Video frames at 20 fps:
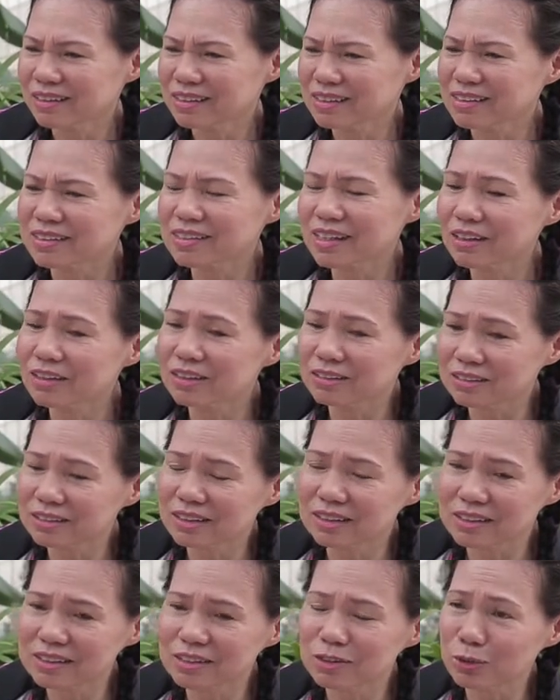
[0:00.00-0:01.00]
instead of
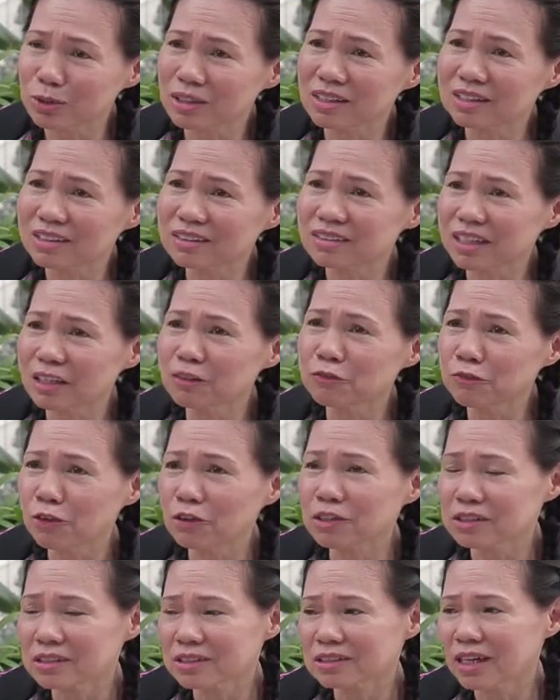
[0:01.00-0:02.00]
just doing things
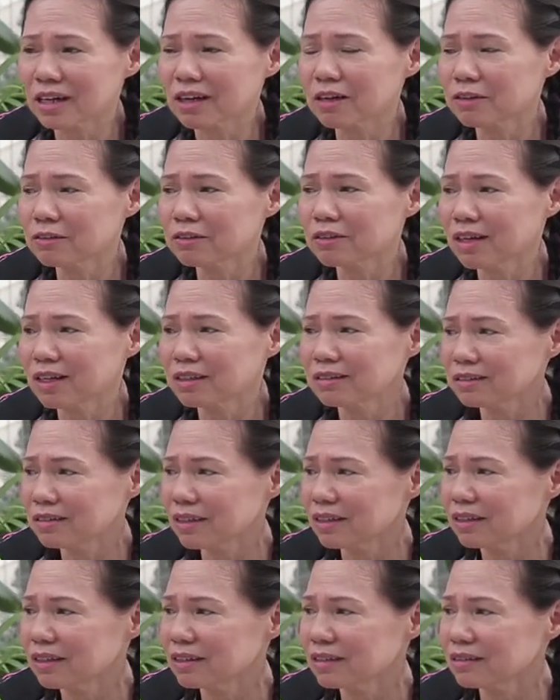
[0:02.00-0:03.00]
for yourself, I
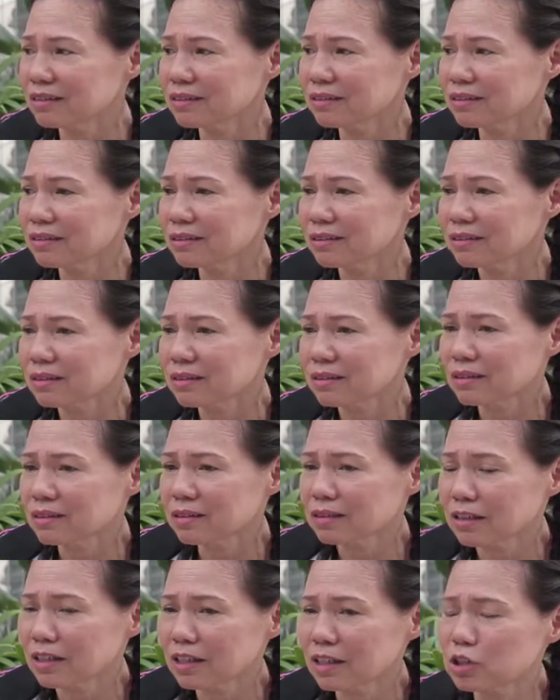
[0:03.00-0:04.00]
think
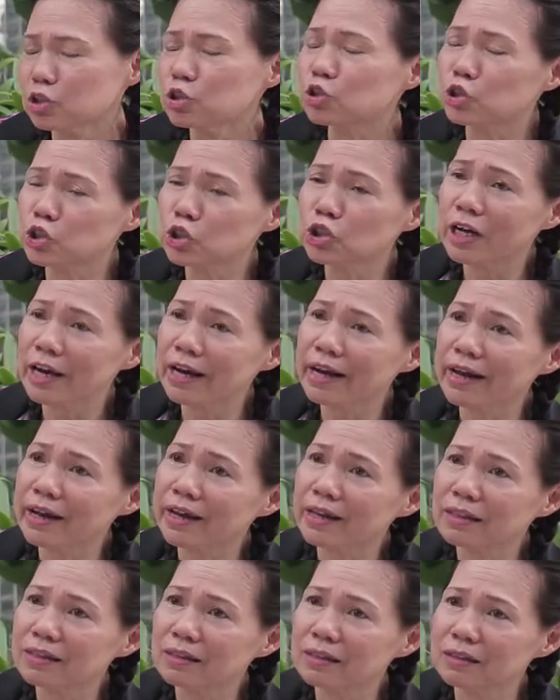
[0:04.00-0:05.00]
you should share
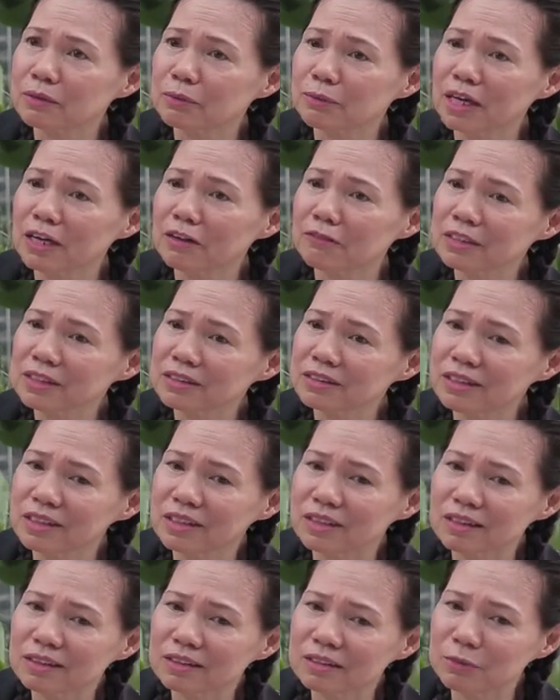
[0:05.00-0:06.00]
whatever
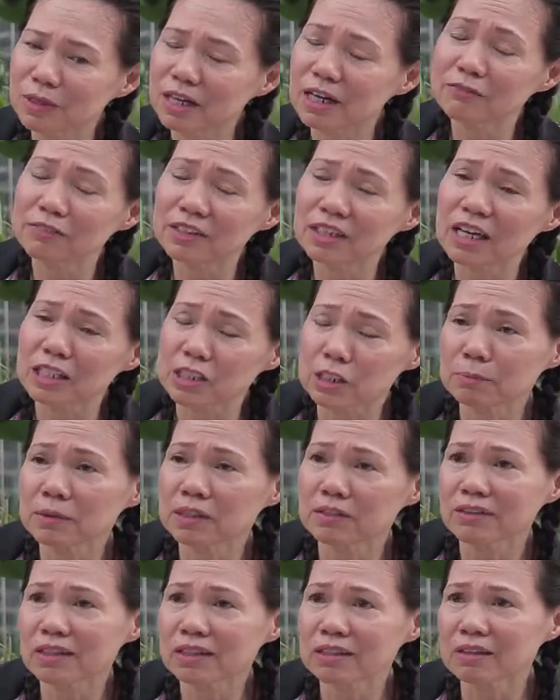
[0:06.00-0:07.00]
thing, whatever
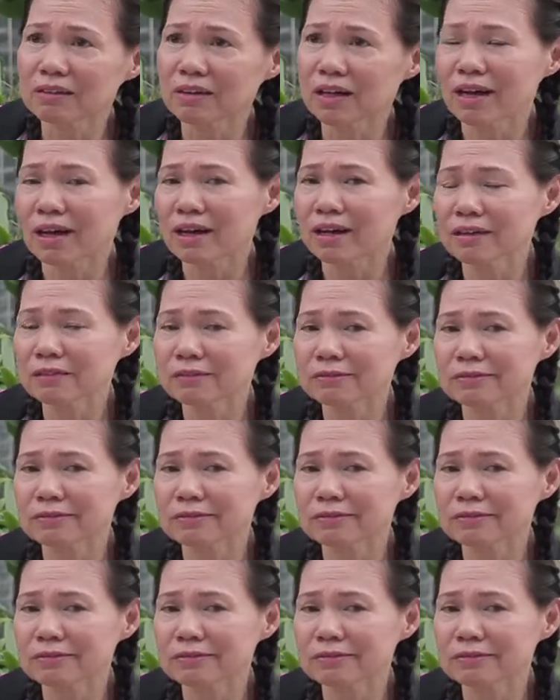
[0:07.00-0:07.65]
experience you have,